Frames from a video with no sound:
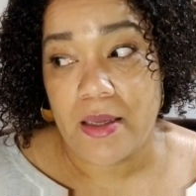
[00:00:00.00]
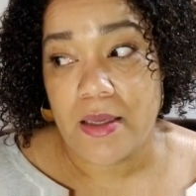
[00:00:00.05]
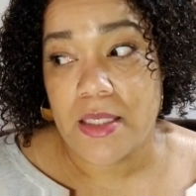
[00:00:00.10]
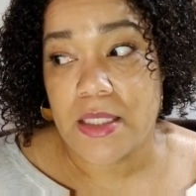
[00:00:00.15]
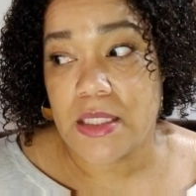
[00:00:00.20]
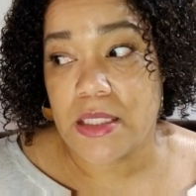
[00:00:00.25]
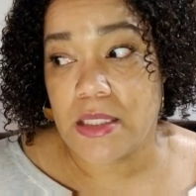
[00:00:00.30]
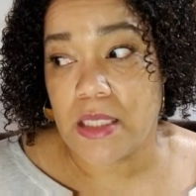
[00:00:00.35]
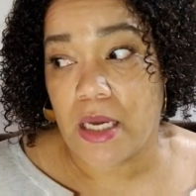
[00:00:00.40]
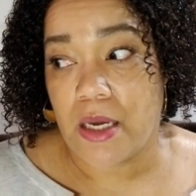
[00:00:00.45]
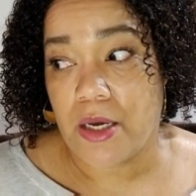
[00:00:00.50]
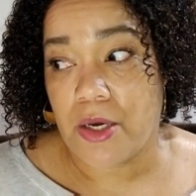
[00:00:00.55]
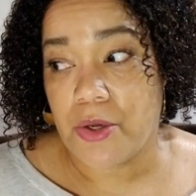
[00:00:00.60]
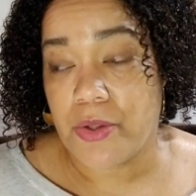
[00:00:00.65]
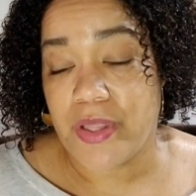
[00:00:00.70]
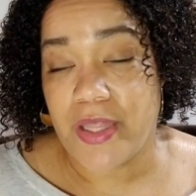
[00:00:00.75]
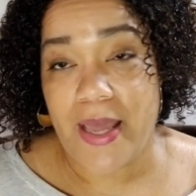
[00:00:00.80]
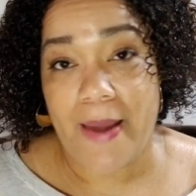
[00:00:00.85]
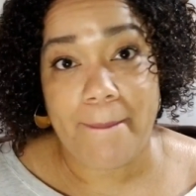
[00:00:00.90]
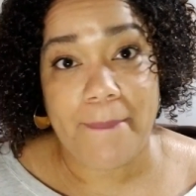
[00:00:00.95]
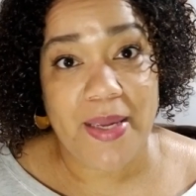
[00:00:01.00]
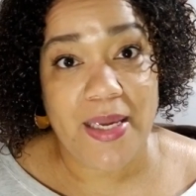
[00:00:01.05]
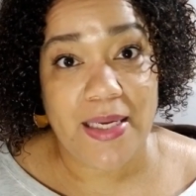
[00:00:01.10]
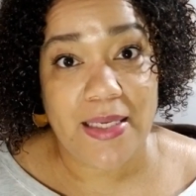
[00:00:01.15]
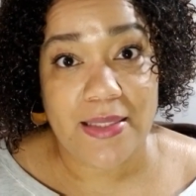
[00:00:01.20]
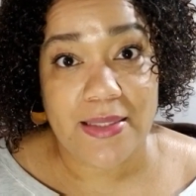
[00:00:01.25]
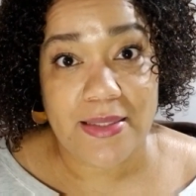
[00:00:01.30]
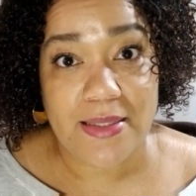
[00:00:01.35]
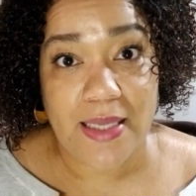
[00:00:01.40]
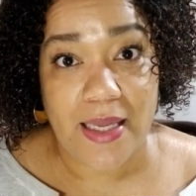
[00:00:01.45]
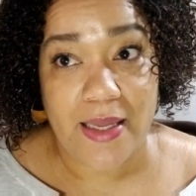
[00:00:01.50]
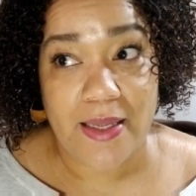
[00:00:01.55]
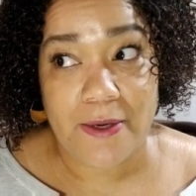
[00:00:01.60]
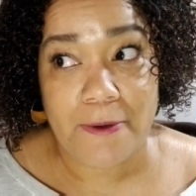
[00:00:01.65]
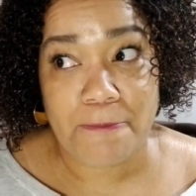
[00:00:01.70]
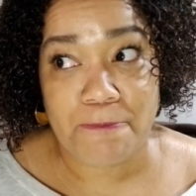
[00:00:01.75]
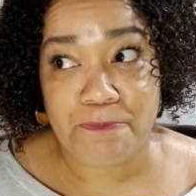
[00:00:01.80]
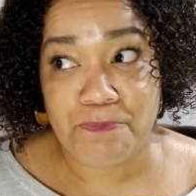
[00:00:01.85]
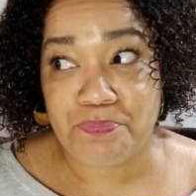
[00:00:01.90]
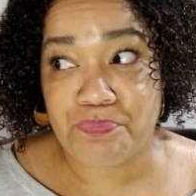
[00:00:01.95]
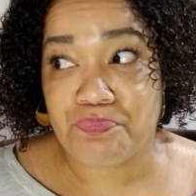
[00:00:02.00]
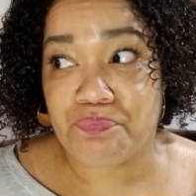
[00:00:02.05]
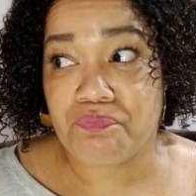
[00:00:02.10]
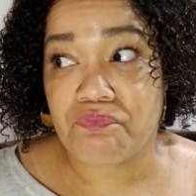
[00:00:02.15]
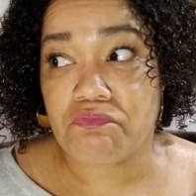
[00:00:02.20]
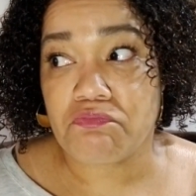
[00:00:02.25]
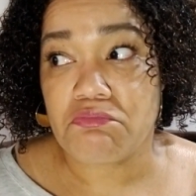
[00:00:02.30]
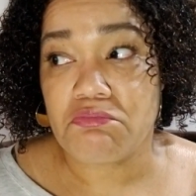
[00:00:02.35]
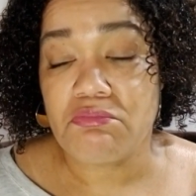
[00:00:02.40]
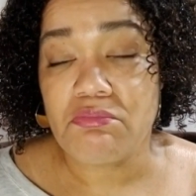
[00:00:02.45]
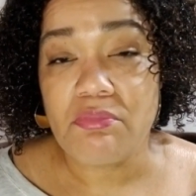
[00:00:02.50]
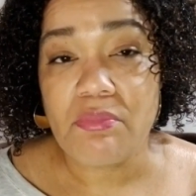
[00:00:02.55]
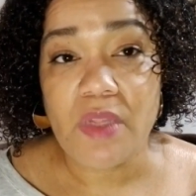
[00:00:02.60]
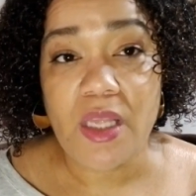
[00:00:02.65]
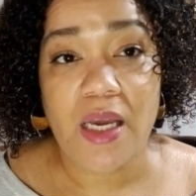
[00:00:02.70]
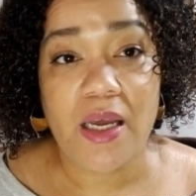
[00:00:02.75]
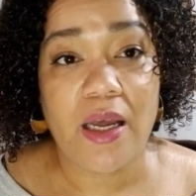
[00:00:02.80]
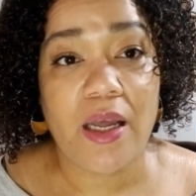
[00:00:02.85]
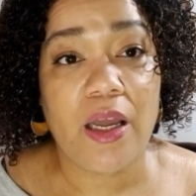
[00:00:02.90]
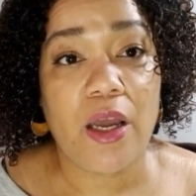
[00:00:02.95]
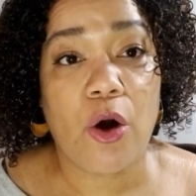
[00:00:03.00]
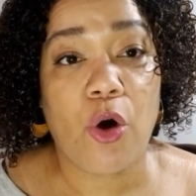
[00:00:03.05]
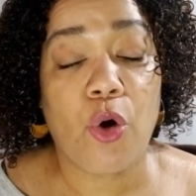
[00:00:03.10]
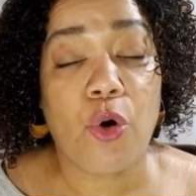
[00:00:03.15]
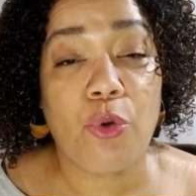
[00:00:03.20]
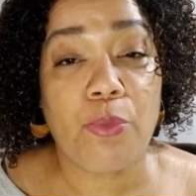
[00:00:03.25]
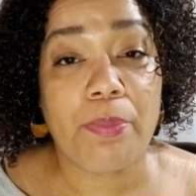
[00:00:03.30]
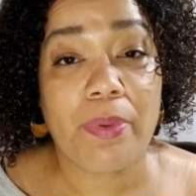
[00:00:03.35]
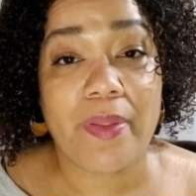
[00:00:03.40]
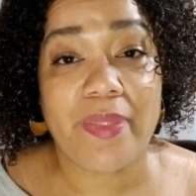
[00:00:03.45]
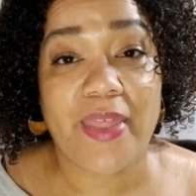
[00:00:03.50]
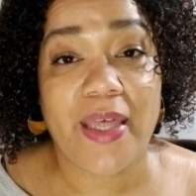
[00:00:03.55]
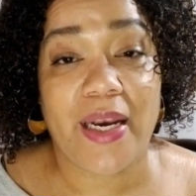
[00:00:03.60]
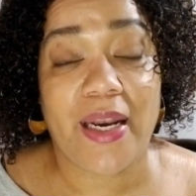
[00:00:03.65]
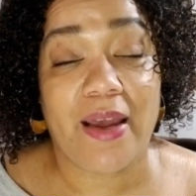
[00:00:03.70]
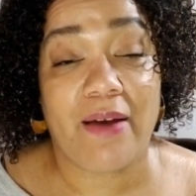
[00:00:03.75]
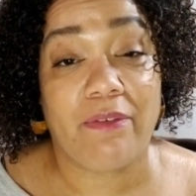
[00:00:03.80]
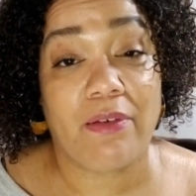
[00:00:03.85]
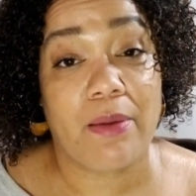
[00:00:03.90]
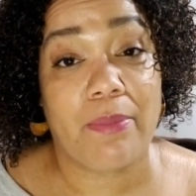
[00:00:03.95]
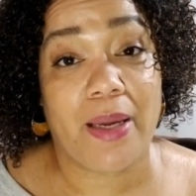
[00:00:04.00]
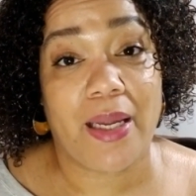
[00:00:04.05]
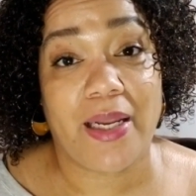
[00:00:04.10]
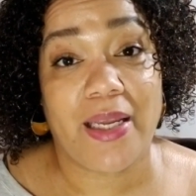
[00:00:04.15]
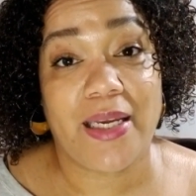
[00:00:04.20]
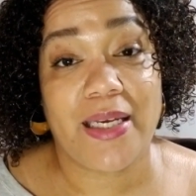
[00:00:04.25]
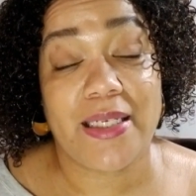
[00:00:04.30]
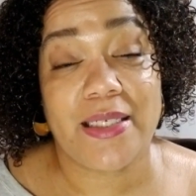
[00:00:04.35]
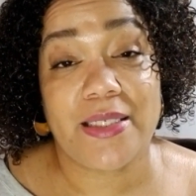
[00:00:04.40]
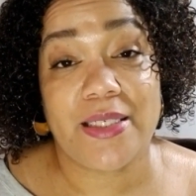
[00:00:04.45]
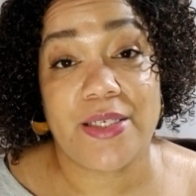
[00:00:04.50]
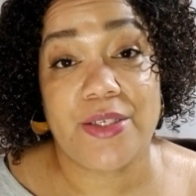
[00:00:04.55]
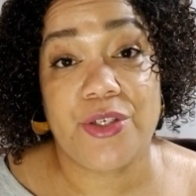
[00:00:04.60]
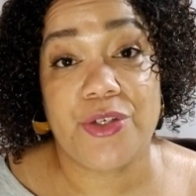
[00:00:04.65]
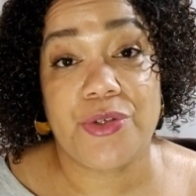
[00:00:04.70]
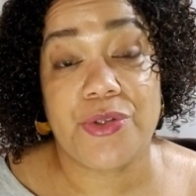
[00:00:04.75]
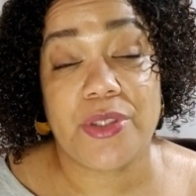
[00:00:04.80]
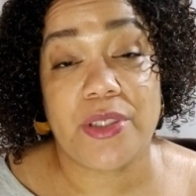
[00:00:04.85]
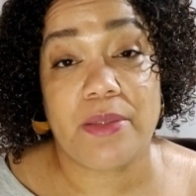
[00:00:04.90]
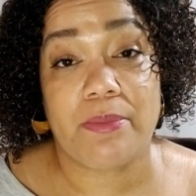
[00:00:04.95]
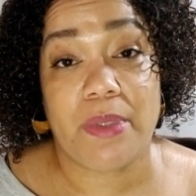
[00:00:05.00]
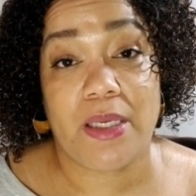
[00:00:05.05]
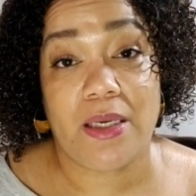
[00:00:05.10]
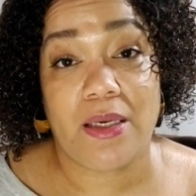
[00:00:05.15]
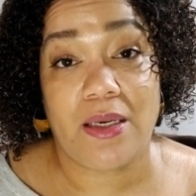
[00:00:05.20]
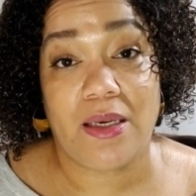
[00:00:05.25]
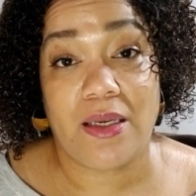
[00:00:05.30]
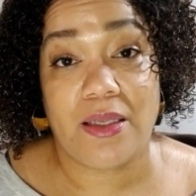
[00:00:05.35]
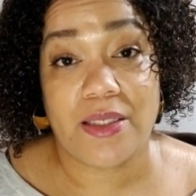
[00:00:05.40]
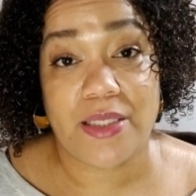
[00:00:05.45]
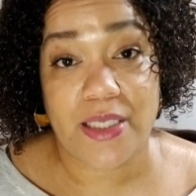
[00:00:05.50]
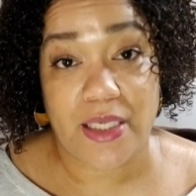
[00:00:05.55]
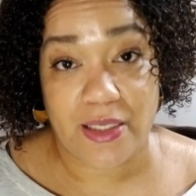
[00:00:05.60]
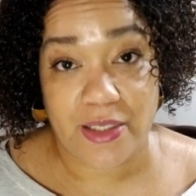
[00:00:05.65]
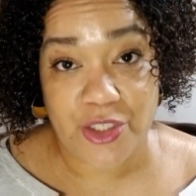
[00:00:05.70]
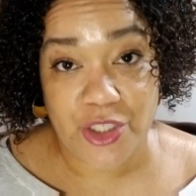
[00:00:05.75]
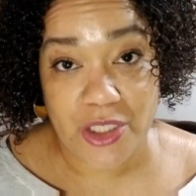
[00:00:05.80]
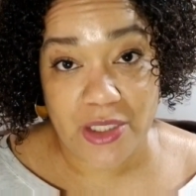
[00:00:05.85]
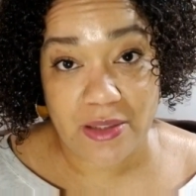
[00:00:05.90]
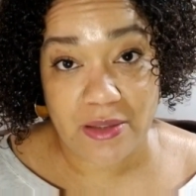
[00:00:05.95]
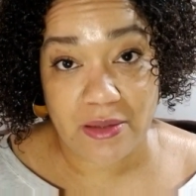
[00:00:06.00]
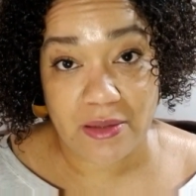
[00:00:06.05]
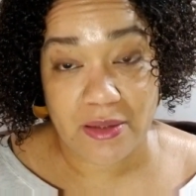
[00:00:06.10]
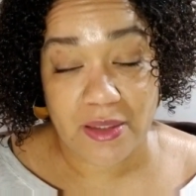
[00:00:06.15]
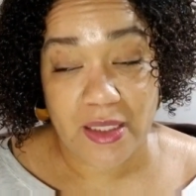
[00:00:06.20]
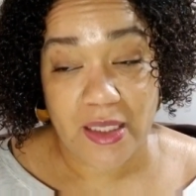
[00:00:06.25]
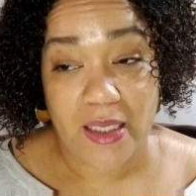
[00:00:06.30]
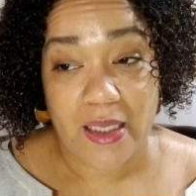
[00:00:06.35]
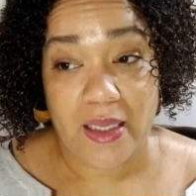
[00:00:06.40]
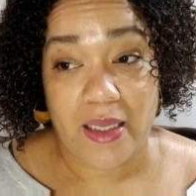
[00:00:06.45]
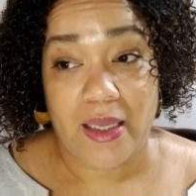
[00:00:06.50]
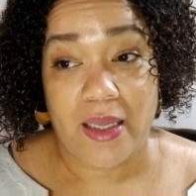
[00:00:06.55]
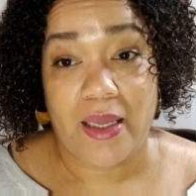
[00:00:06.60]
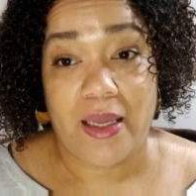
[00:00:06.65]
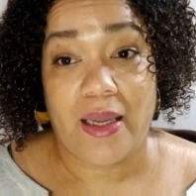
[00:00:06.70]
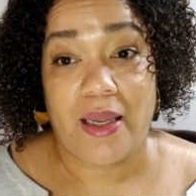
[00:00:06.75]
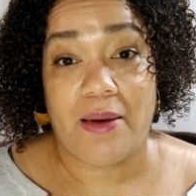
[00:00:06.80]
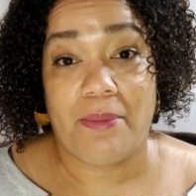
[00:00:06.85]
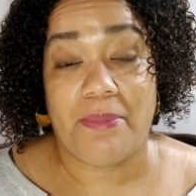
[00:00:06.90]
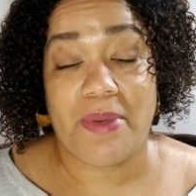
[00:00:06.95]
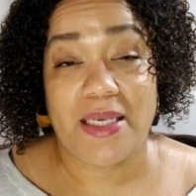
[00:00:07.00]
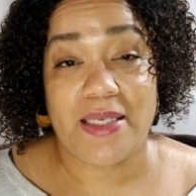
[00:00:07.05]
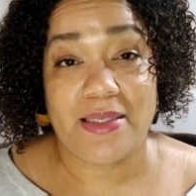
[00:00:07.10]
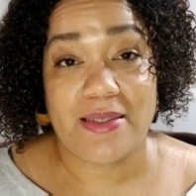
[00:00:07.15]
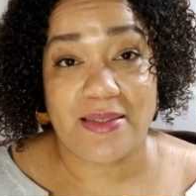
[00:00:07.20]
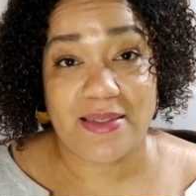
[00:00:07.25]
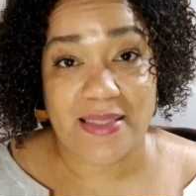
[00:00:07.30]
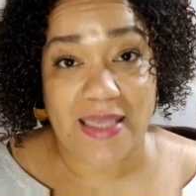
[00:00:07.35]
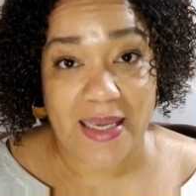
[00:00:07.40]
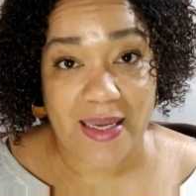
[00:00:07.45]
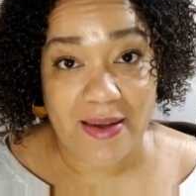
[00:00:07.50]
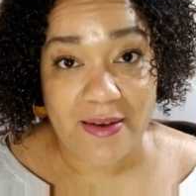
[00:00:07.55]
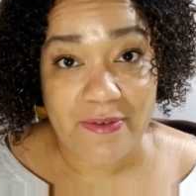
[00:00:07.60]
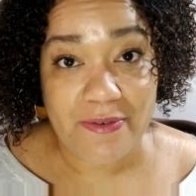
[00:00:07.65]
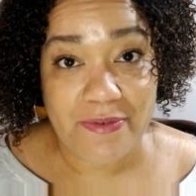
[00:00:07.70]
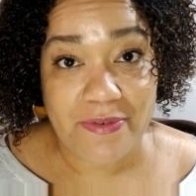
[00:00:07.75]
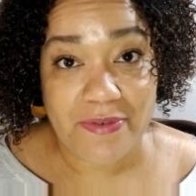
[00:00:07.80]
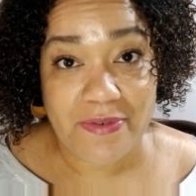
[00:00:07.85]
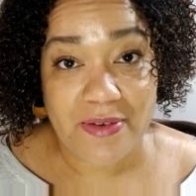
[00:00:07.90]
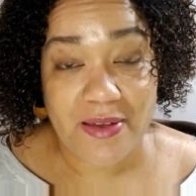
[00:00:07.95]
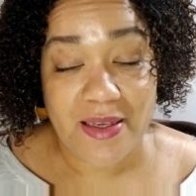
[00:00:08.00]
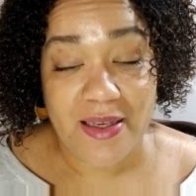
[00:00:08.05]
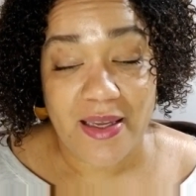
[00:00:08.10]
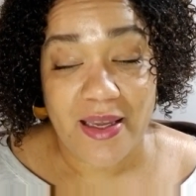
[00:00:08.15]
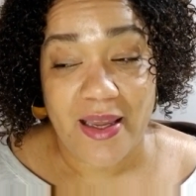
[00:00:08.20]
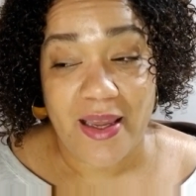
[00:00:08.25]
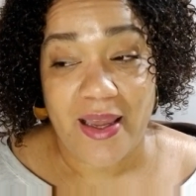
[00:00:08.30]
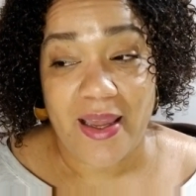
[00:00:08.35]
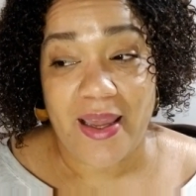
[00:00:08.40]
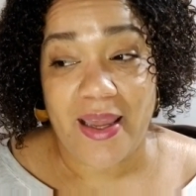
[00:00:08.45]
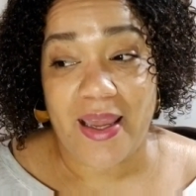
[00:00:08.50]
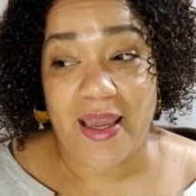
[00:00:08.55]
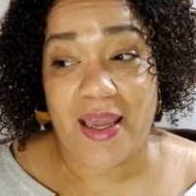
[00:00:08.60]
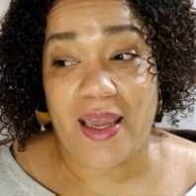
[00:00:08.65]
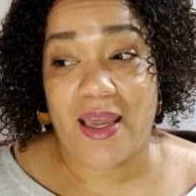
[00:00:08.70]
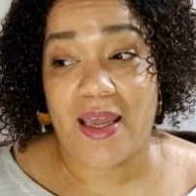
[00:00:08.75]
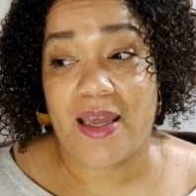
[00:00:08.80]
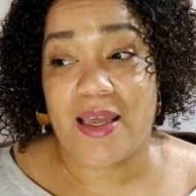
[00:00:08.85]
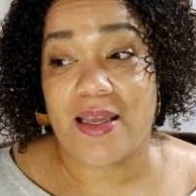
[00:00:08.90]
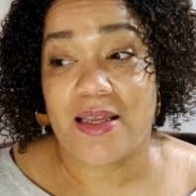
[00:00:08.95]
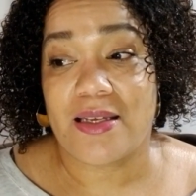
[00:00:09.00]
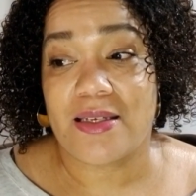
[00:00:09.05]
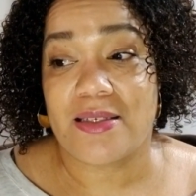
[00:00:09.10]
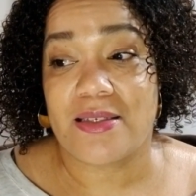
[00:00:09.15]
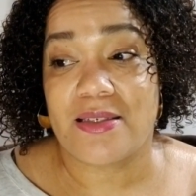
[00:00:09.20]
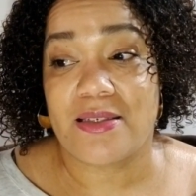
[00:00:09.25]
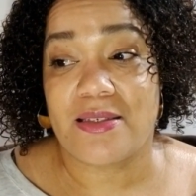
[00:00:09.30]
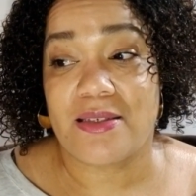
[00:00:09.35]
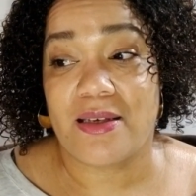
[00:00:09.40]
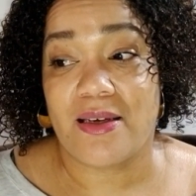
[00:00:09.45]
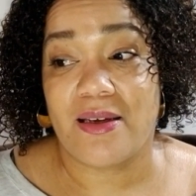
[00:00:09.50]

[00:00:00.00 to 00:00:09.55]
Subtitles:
So that being said, I hope that everybody continues to be diligent and be safe and